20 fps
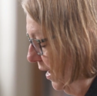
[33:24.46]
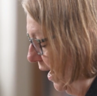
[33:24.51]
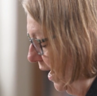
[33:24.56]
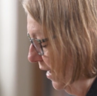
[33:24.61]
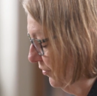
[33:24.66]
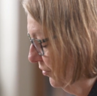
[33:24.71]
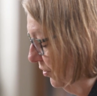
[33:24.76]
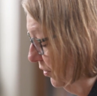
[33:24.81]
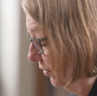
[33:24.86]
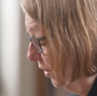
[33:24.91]

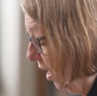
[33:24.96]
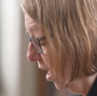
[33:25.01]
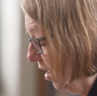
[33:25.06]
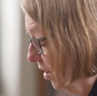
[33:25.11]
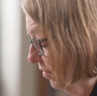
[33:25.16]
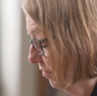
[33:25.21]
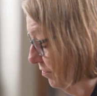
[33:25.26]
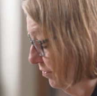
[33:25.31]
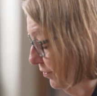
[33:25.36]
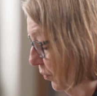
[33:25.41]
And to
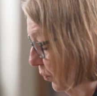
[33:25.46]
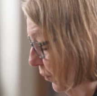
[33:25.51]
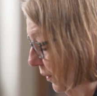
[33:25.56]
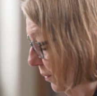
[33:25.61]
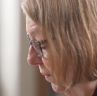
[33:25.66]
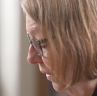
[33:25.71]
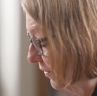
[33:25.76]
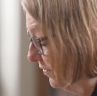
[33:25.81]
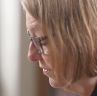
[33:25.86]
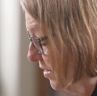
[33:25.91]
love, we
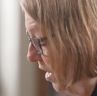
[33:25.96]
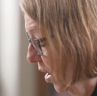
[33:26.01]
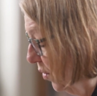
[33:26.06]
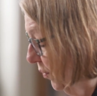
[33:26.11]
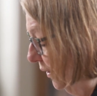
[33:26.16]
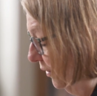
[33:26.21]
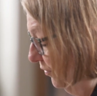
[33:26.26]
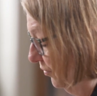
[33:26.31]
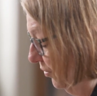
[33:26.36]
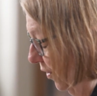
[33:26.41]
must know
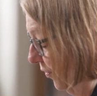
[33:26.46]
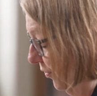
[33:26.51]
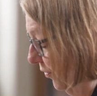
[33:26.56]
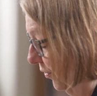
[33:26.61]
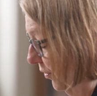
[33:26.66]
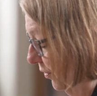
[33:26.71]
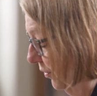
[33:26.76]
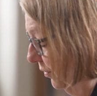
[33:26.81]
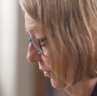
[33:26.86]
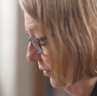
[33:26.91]
each
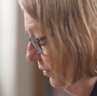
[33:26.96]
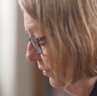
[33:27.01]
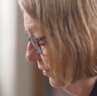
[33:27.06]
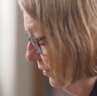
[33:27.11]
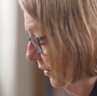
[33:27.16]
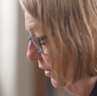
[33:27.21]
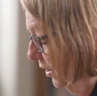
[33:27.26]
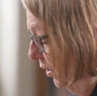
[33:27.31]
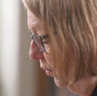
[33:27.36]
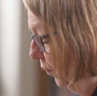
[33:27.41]
other.
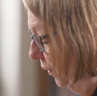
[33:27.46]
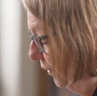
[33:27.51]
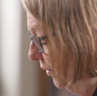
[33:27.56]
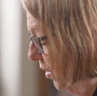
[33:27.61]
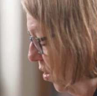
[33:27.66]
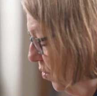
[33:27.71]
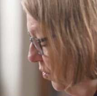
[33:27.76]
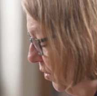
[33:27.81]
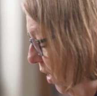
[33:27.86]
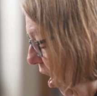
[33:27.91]
We
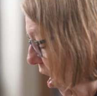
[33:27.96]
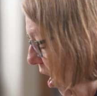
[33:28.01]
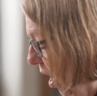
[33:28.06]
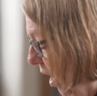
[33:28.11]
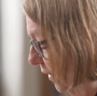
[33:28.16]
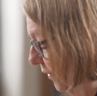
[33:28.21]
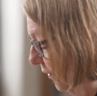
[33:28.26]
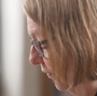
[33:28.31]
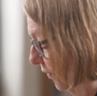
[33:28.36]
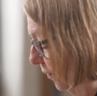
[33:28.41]
know
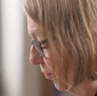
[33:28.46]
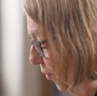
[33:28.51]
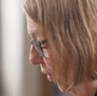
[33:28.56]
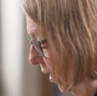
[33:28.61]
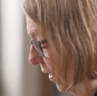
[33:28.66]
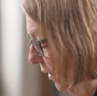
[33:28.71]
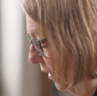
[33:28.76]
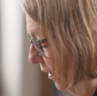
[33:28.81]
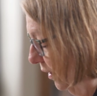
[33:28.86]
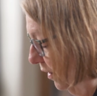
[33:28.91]
God in the
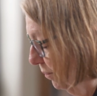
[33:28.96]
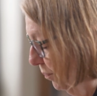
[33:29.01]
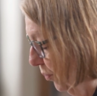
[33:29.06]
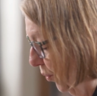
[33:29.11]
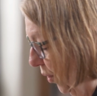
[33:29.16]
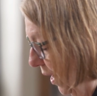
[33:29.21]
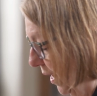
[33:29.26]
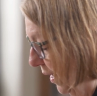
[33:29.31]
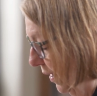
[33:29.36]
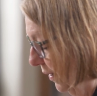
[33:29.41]
breaking of
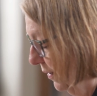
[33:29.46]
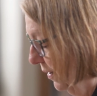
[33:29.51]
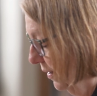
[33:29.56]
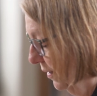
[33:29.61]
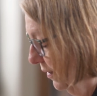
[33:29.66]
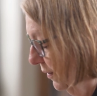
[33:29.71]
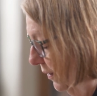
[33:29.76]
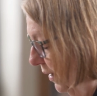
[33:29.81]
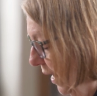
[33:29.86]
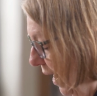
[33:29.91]
bread,
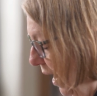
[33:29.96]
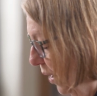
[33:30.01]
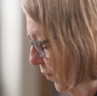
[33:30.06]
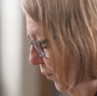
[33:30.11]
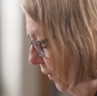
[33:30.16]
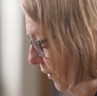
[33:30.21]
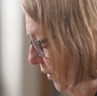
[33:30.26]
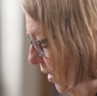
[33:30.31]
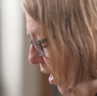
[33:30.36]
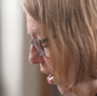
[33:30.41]
and
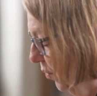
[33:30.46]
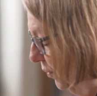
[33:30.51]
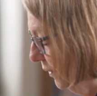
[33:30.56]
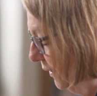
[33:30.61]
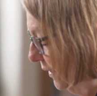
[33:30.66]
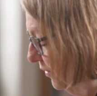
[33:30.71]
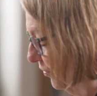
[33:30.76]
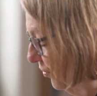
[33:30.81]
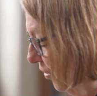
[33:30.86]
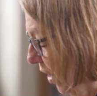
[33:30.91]
we know
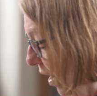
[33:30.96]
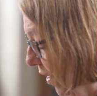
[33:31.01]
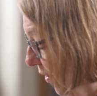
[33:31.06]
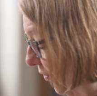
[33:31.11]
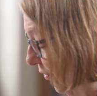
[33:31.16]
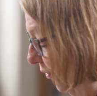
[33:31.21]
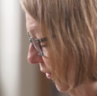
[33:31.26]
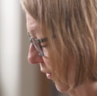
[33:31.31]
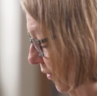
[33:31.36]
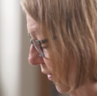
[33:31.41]
each
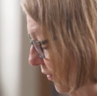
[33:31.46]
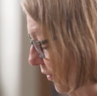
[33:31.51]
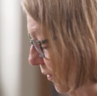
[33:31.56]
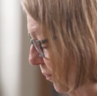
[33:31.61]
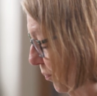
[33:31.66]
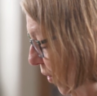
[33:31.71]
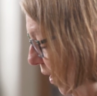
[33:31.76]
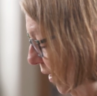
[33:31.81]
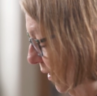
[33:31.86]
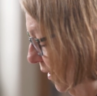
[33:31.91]
other in the
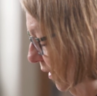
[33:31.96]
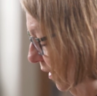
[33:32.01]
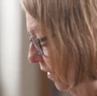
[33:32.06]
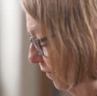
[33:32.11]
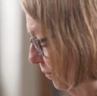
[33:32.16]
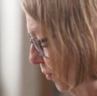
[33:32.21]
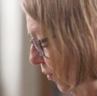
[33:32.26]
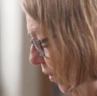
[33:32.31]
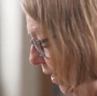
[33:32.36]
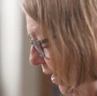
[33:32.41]
breaking
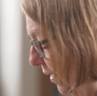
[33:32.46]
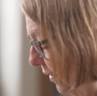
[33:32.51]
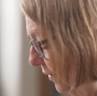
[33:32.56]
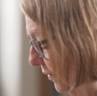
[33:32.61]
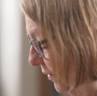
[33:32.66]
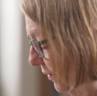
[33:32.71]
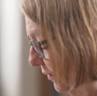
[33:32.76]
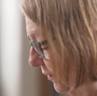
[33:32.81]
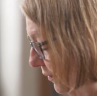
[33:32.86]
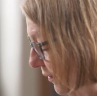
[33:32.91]
of bread.